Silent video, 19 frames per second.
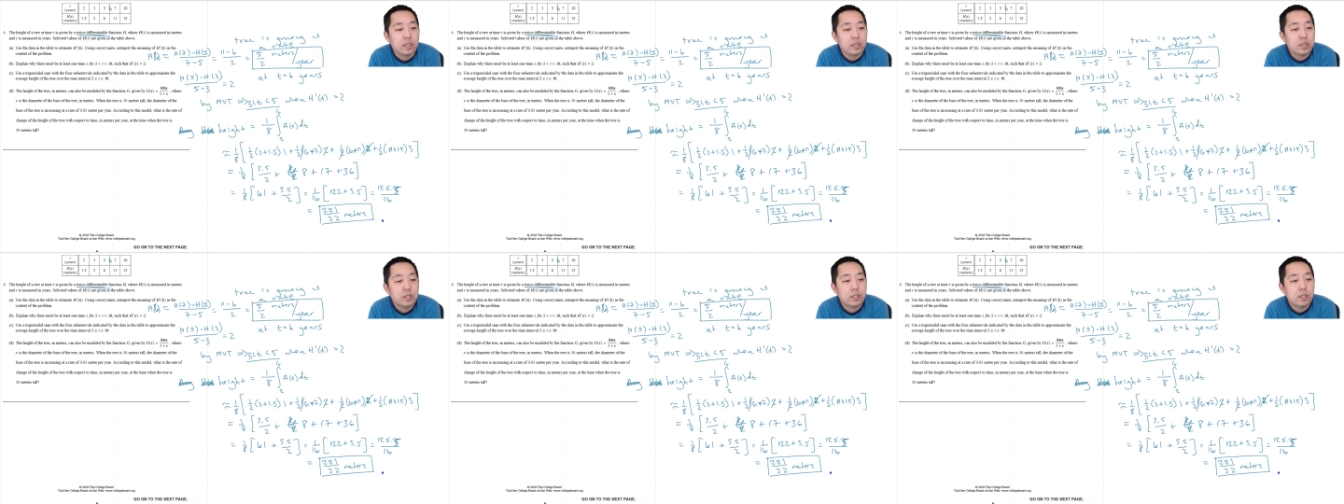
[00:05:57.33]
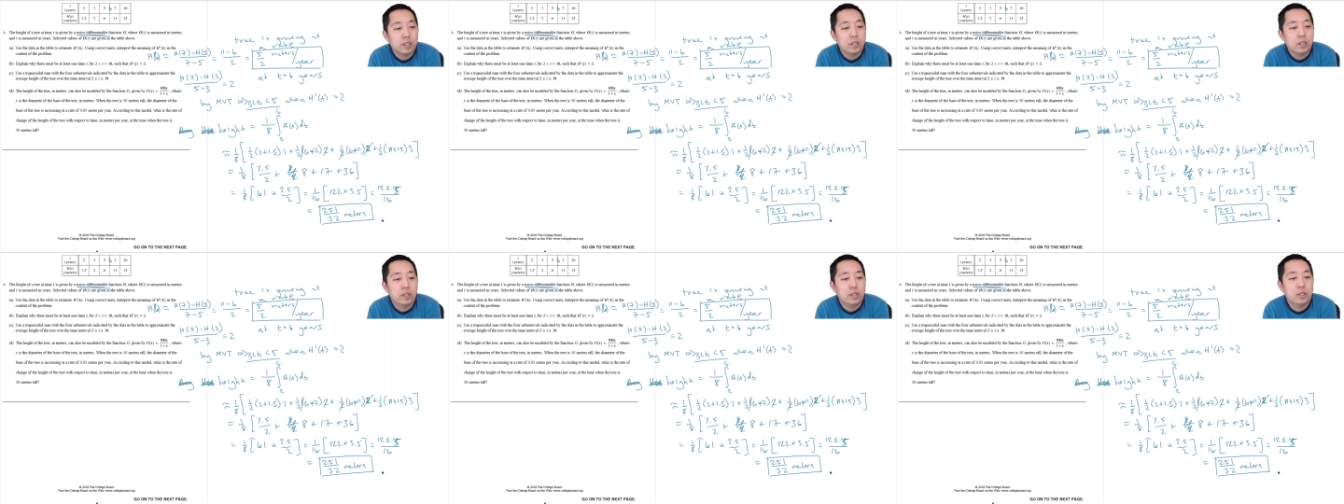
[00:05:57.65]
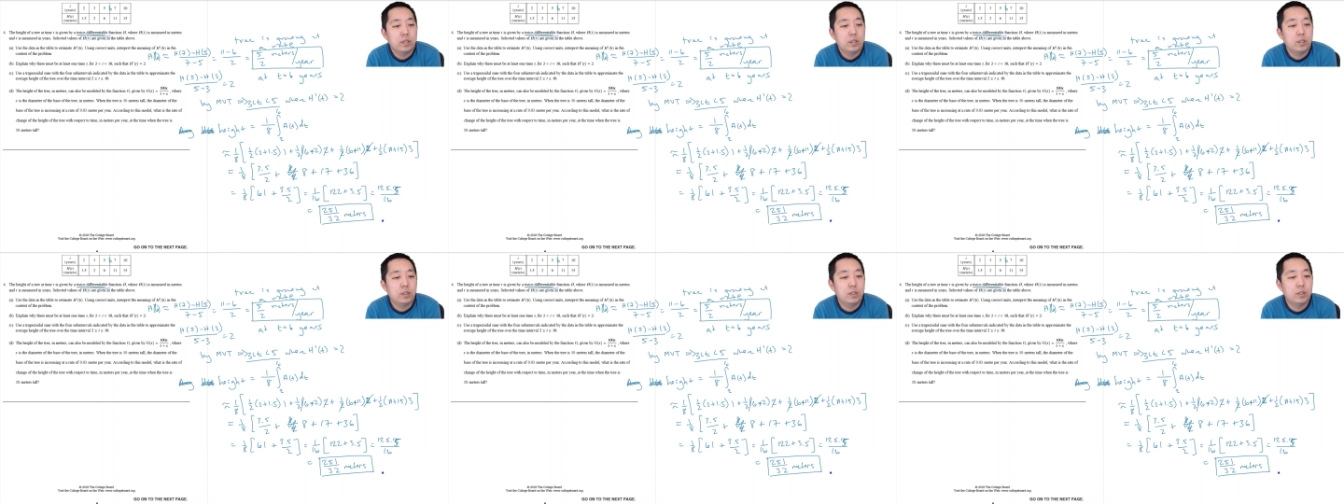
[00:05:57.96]

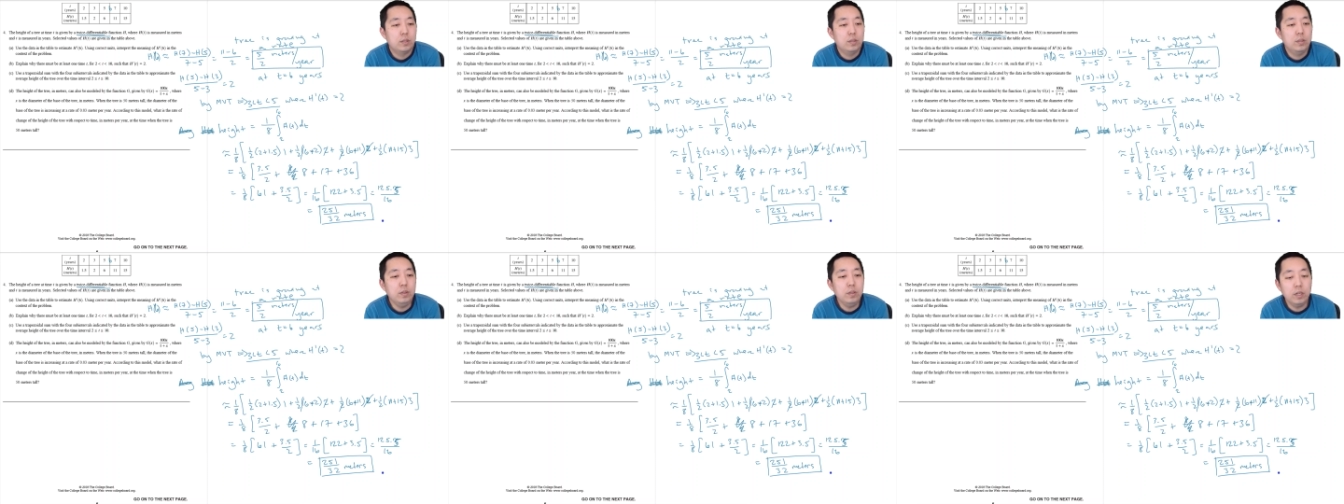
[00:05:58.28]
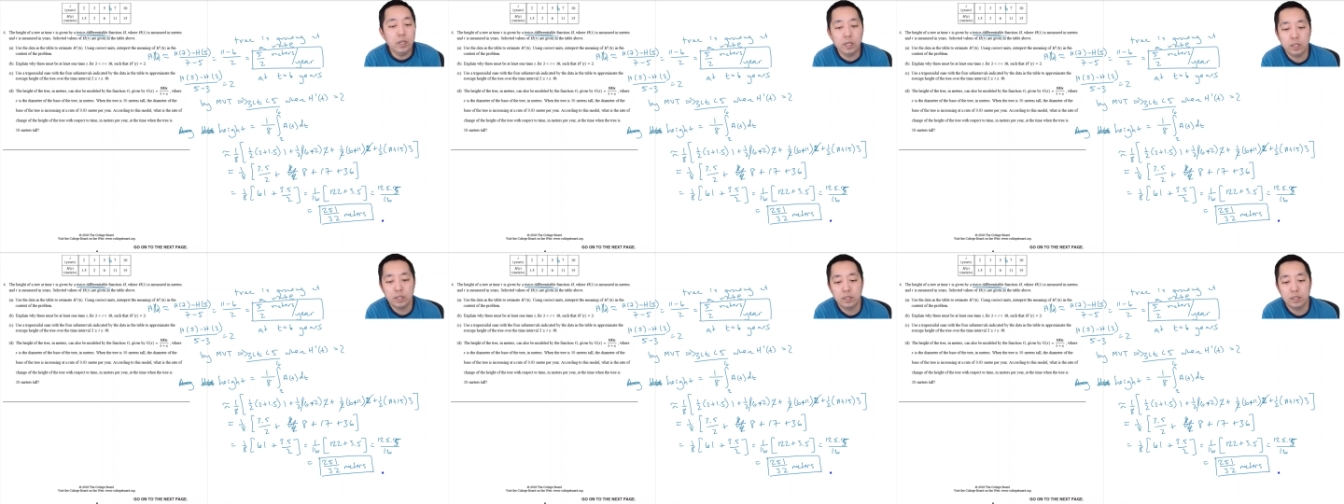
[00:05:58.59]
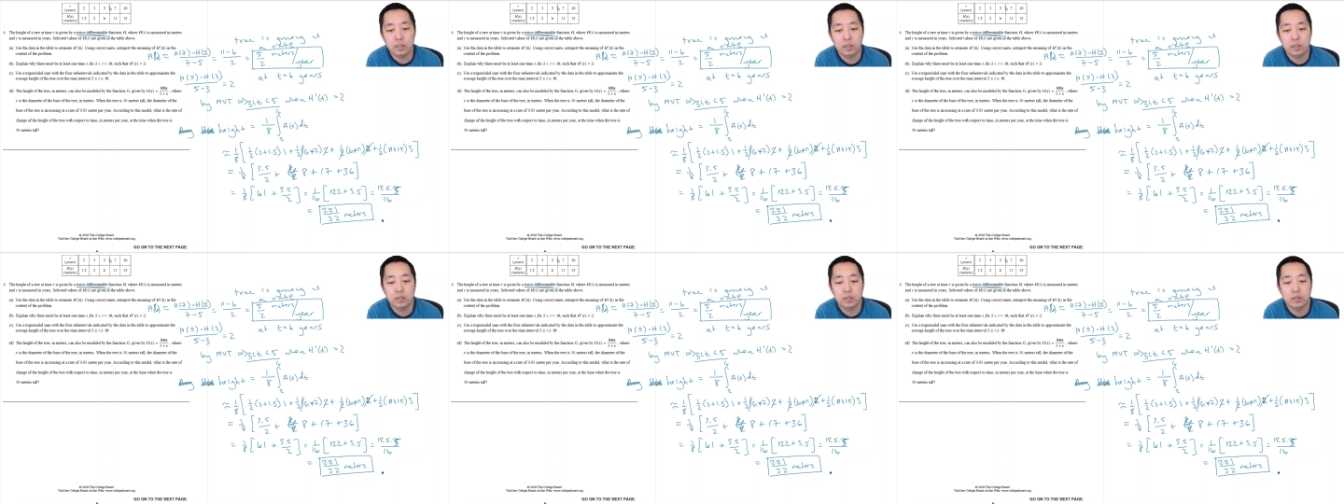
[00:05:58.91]
So
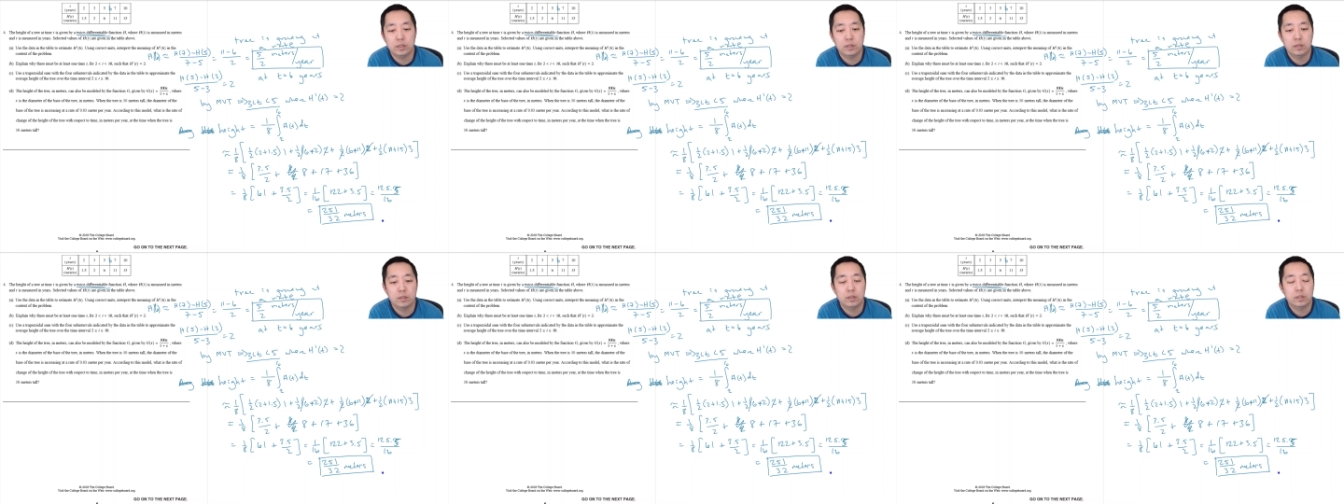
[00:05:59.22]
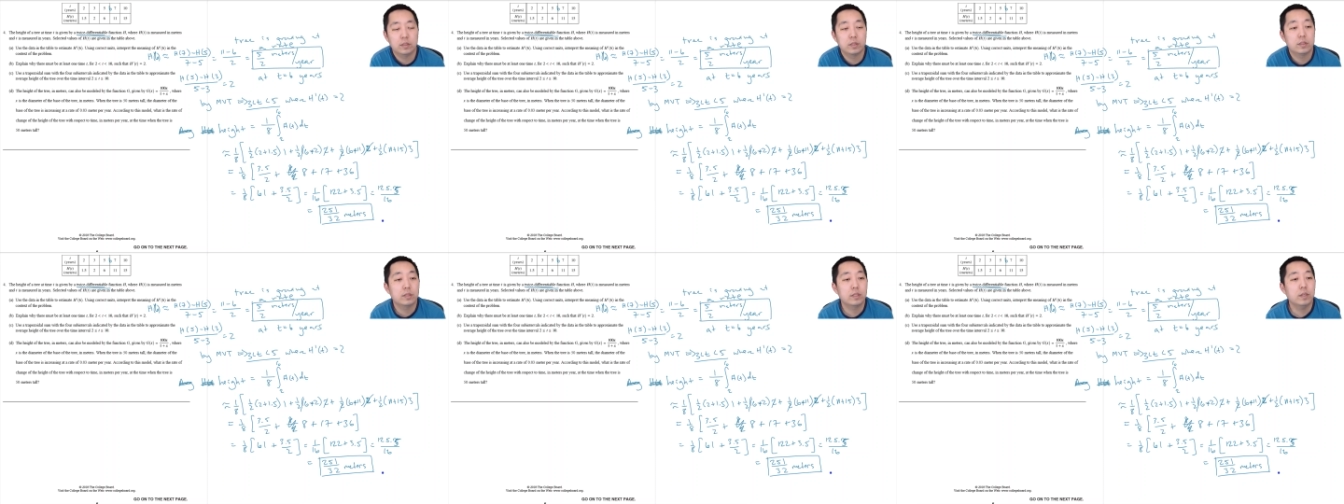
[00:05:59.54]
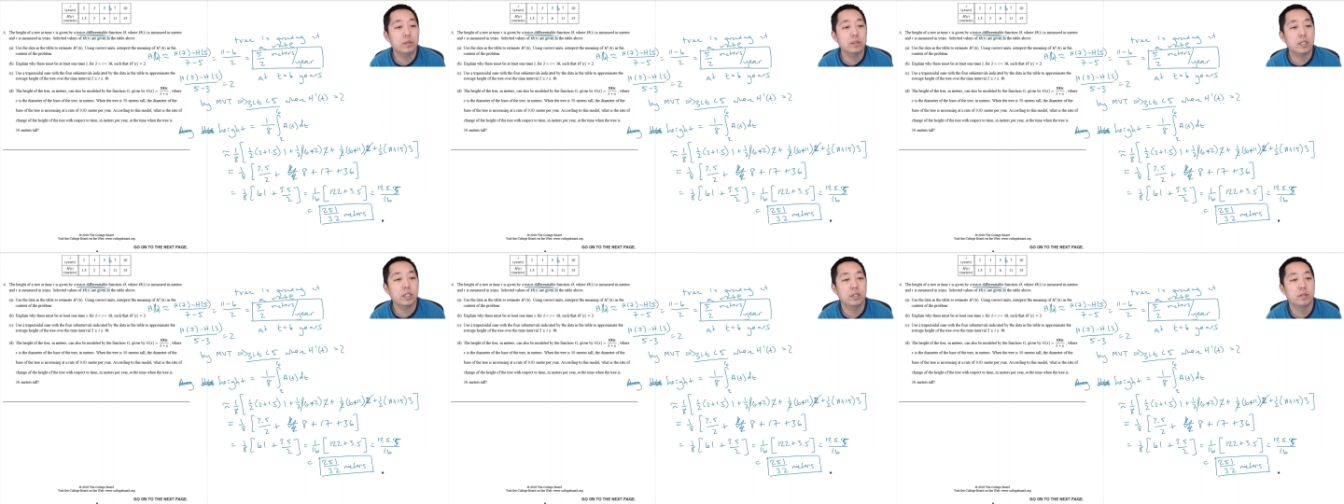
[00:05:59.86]
that
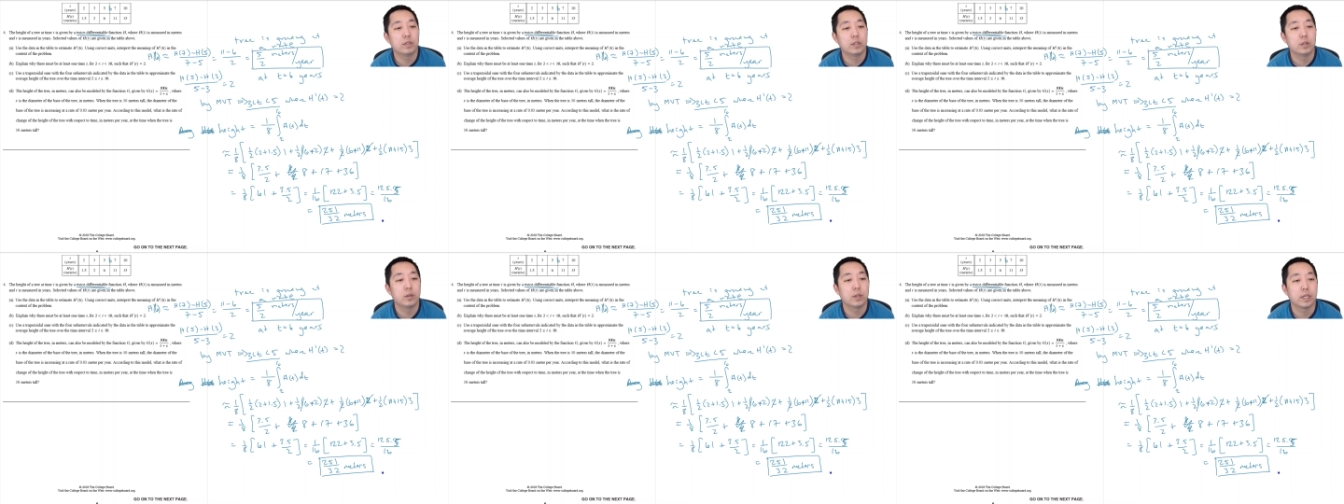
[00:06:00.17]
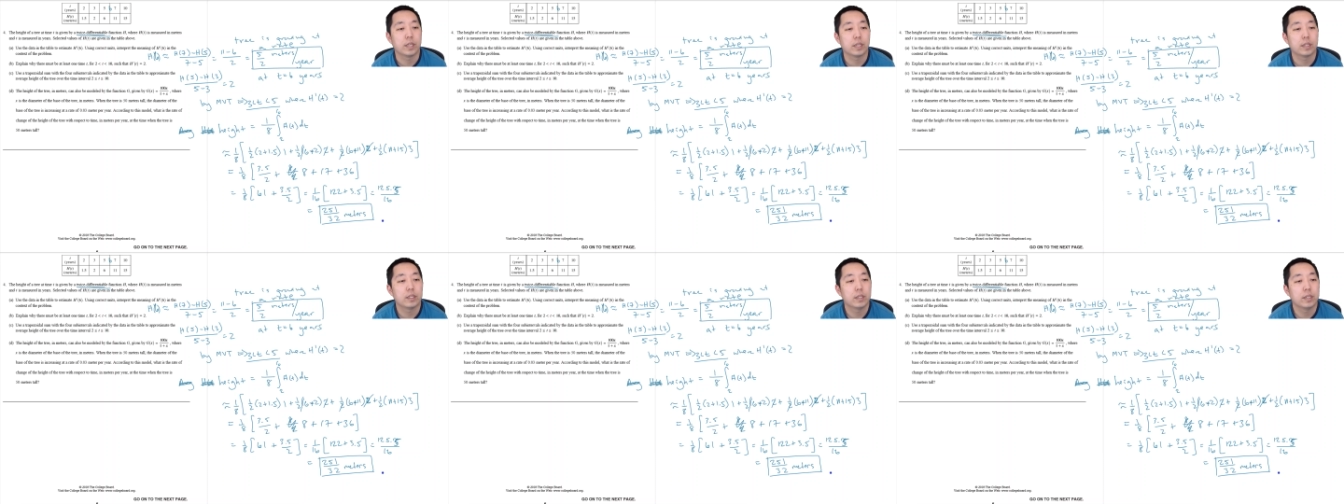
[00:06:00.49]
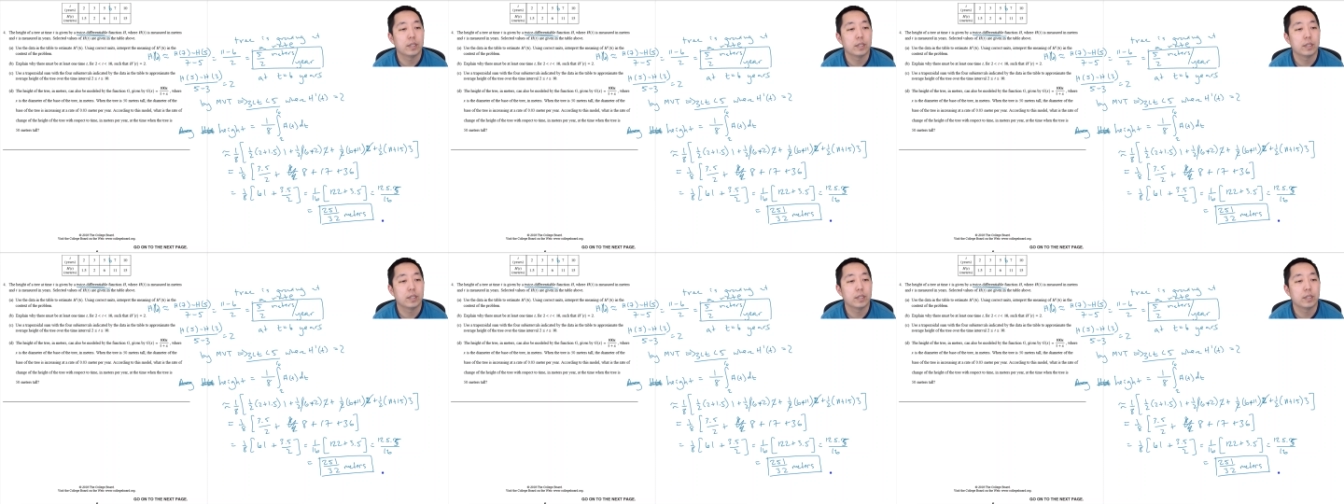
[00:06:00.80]
was kind of annoying.